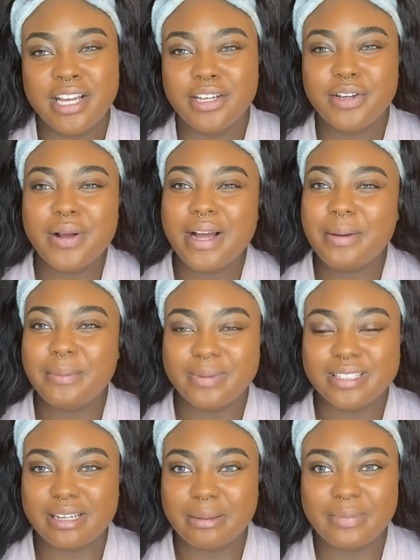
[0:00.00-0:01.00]
you know how
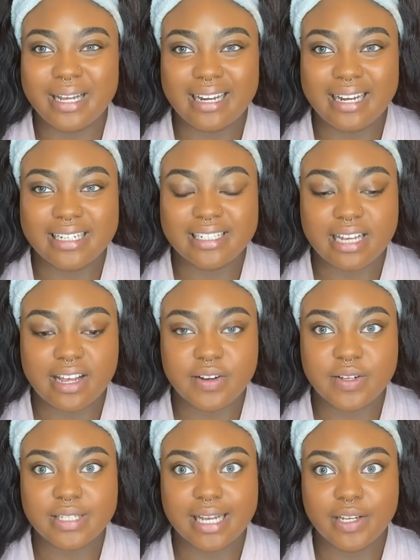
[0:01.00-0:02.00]
some black
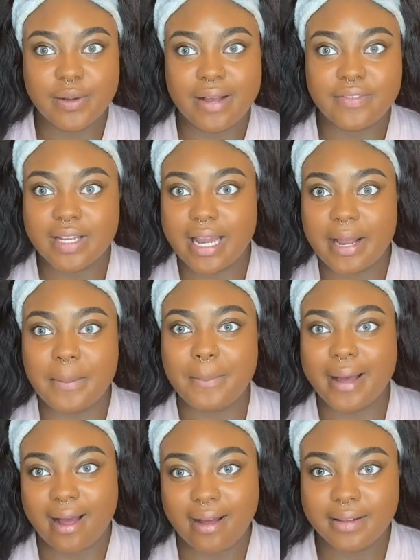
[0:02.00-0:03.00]
eyeshadows like you have to like
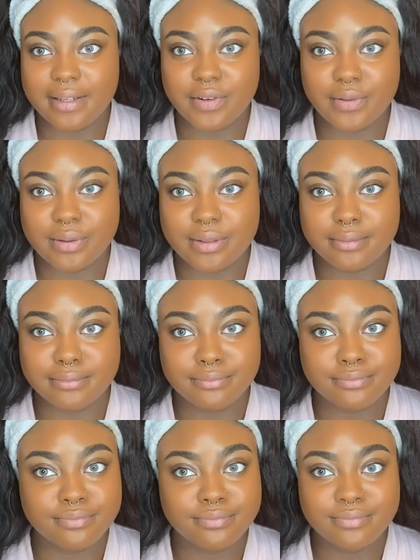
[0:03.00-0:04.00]
pile it on
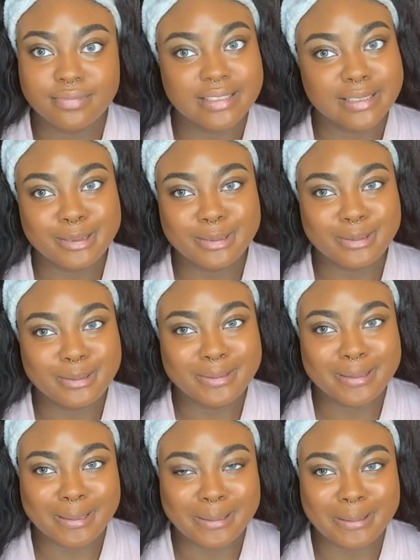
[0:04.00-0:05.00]
i'm
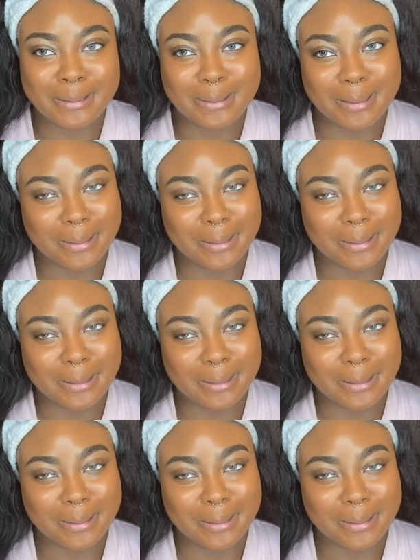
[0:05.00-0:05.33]
gonna do that